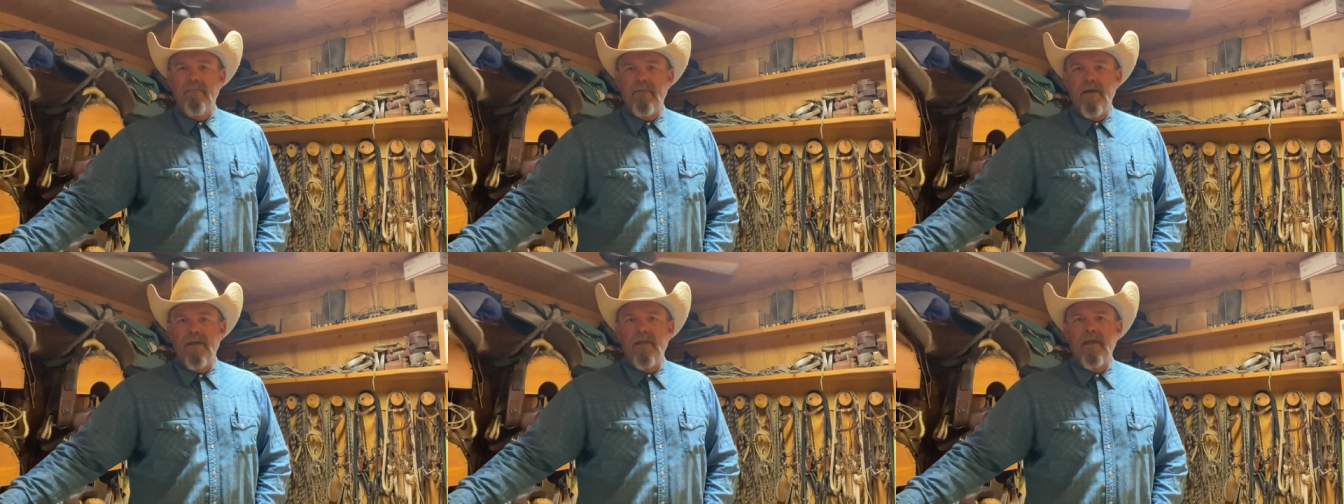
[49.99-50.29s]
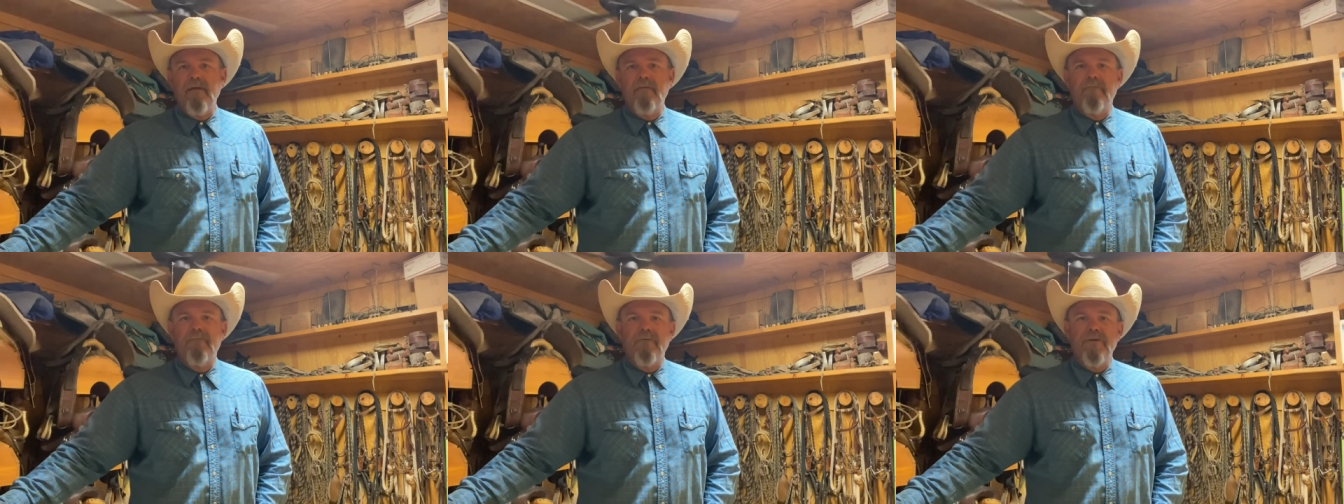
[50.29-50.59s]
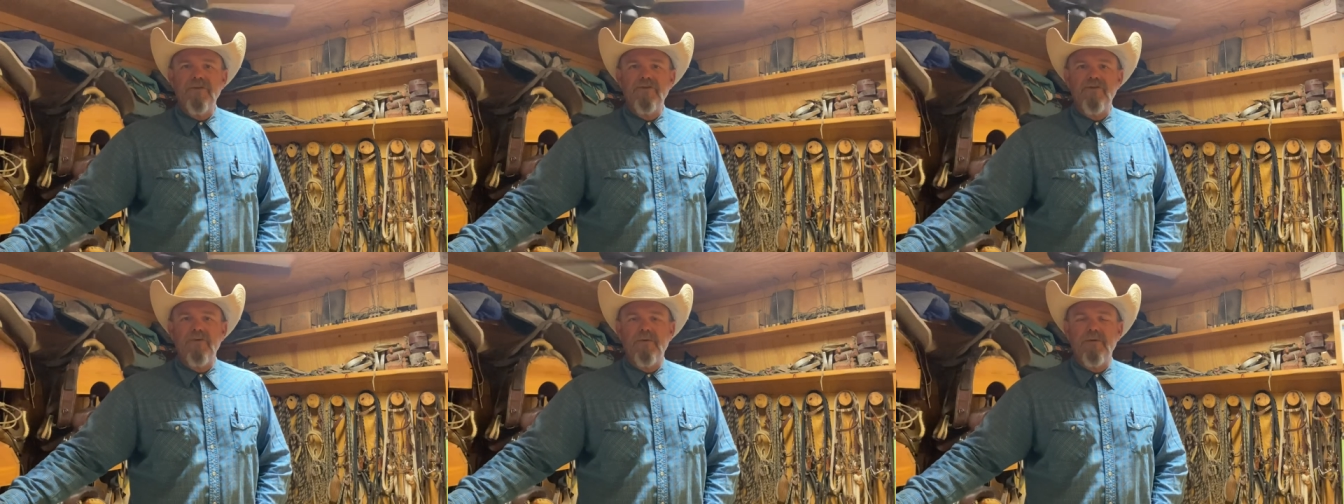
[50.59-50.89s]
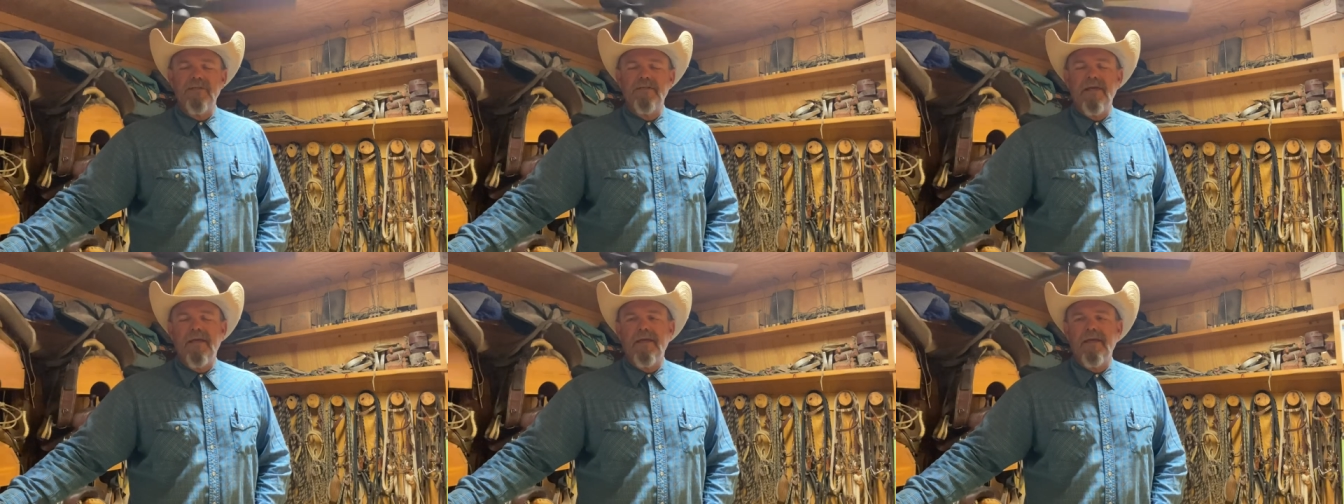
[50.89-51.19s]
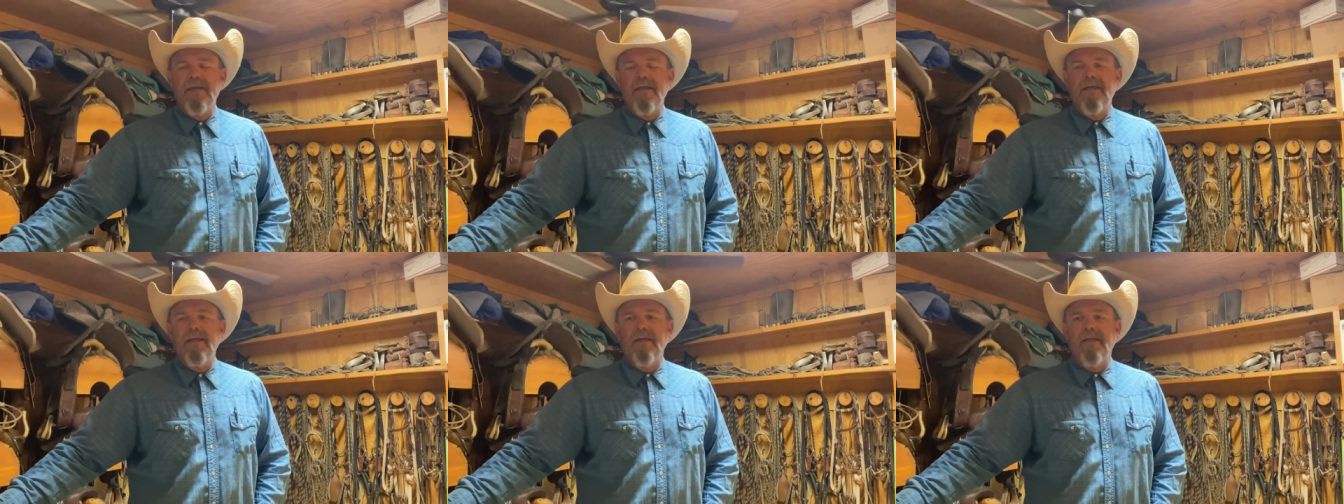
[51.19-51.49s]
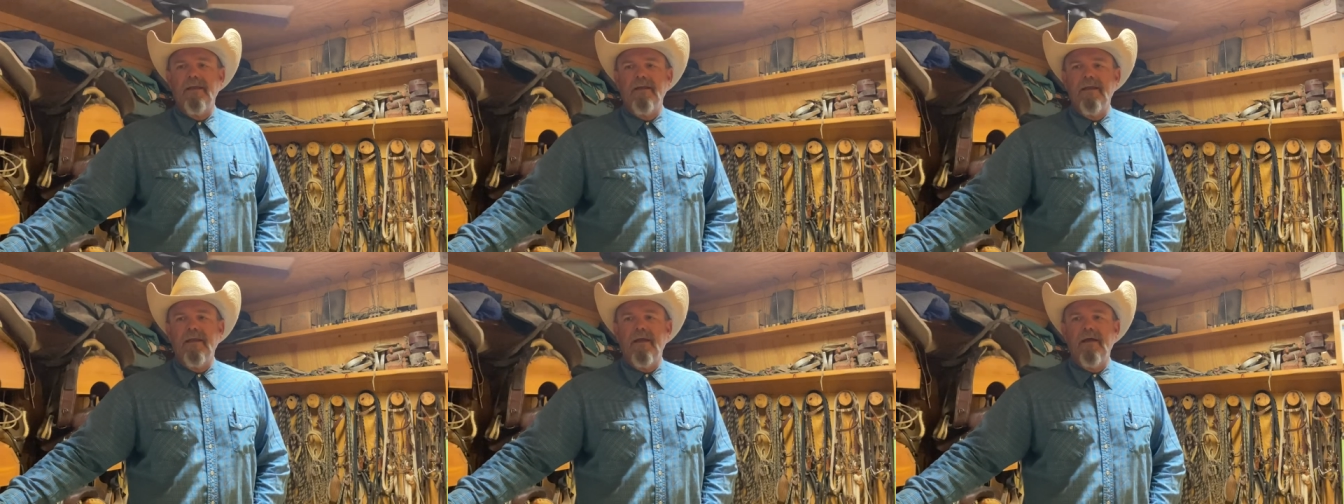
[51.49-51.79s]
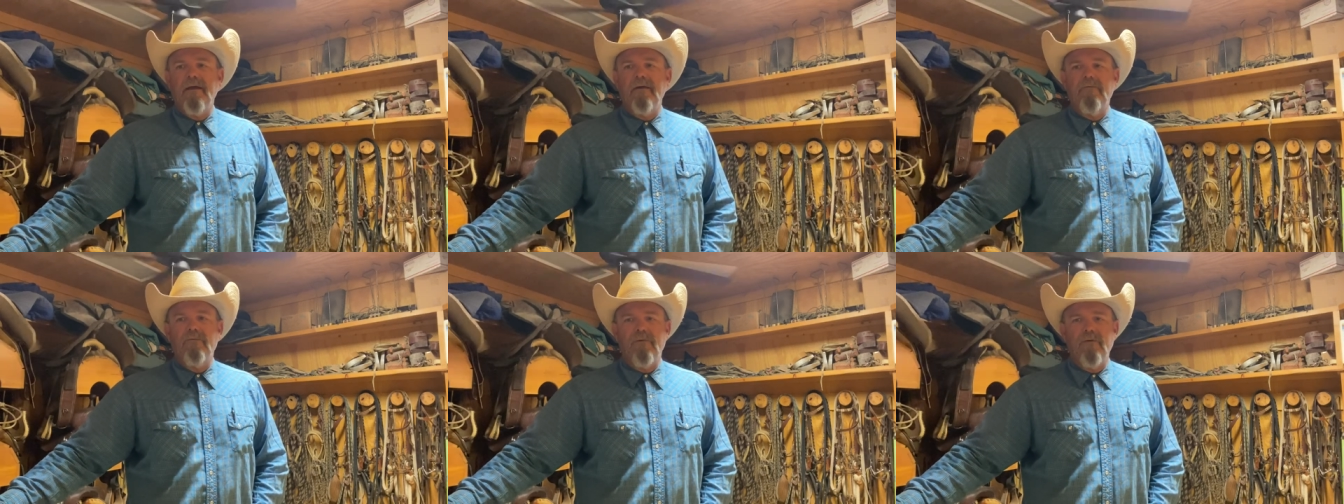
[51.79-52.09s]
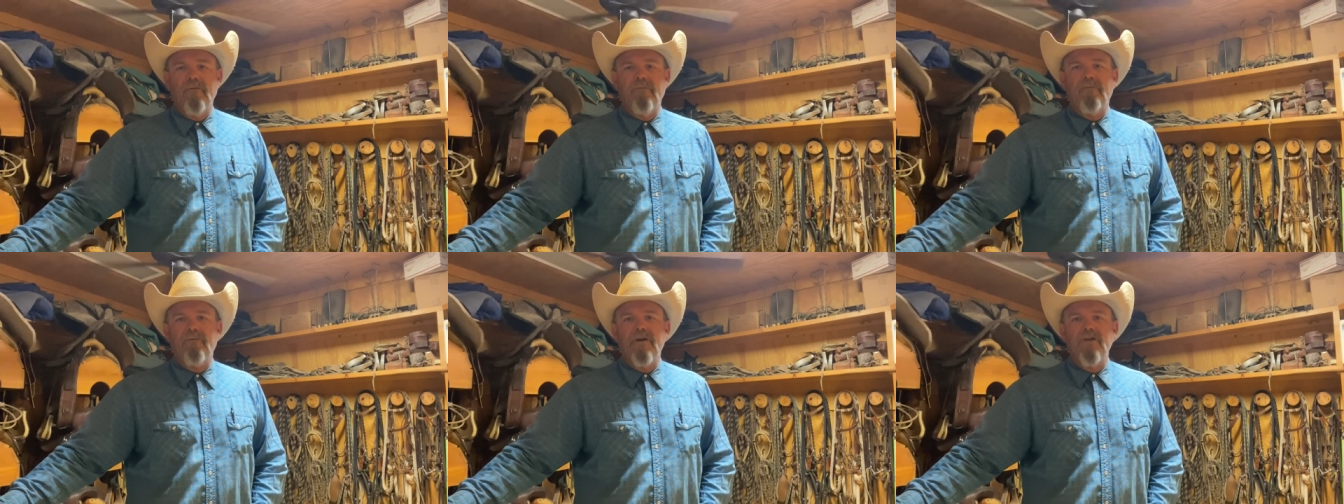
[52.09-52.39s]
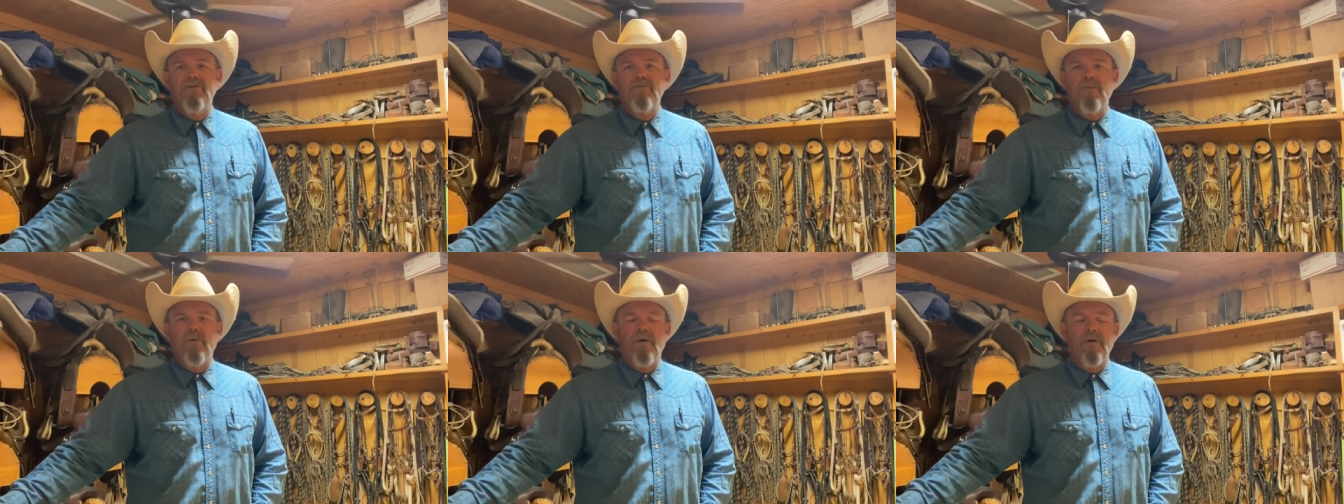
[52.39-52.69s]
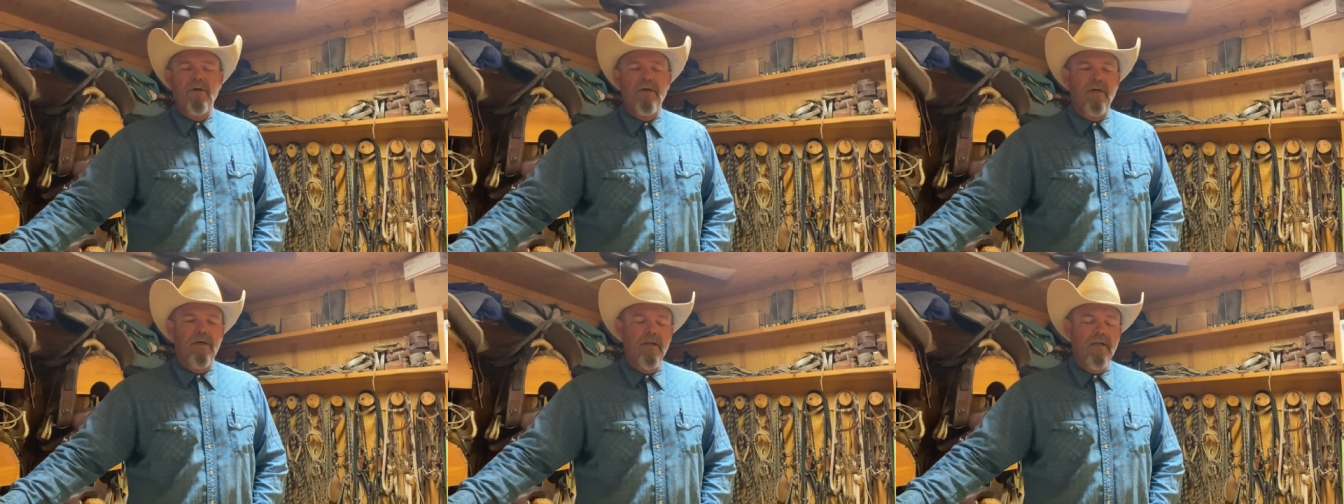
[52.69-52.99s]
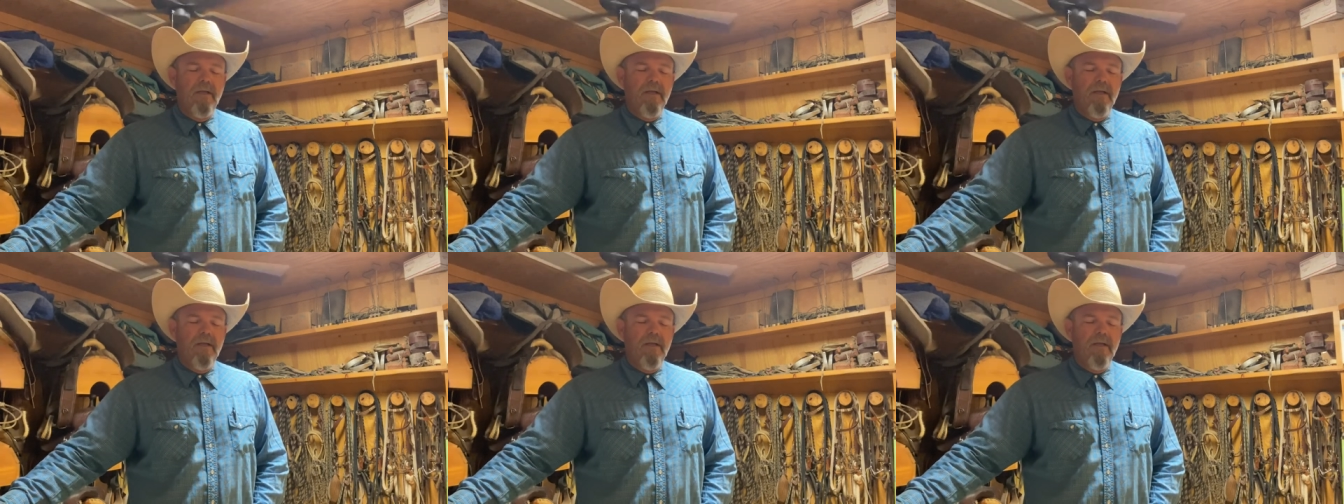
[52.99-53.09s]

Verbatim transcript: again, free choice hay and real fresh water.